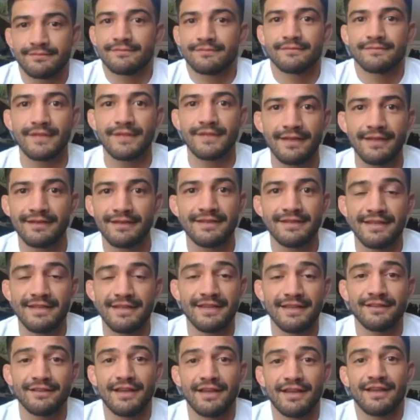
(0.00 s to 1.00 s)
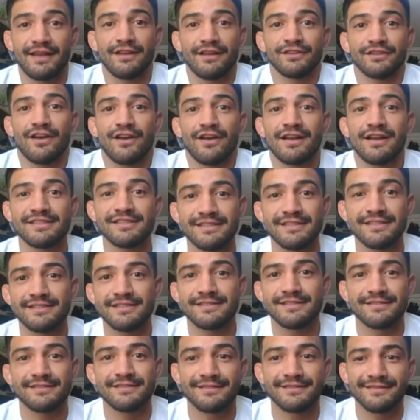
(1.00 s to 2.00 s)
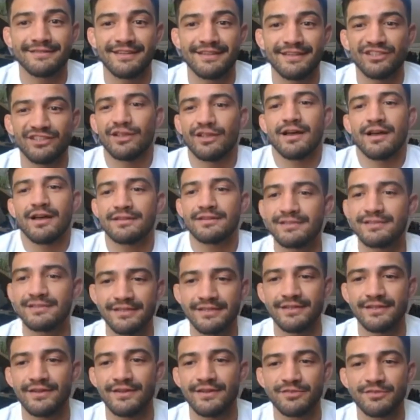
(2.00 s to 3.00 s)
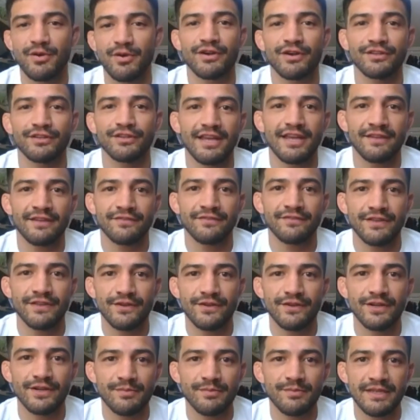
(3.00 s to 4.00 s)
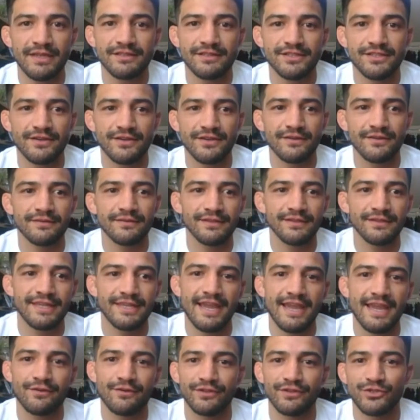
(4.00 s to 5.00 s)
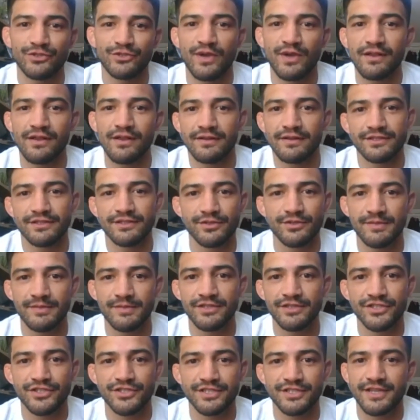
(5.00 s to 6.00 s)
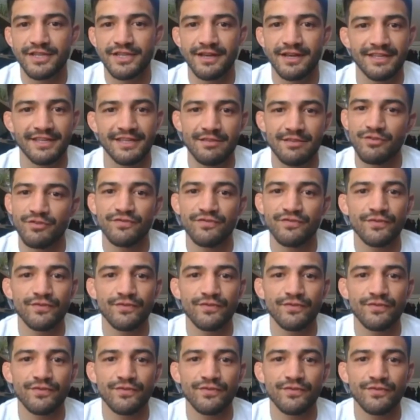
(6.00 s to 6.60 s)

loss is a loss. You know, it's part of life. You know what I mean? So you can't really dwell on it too much. You just got to keep moving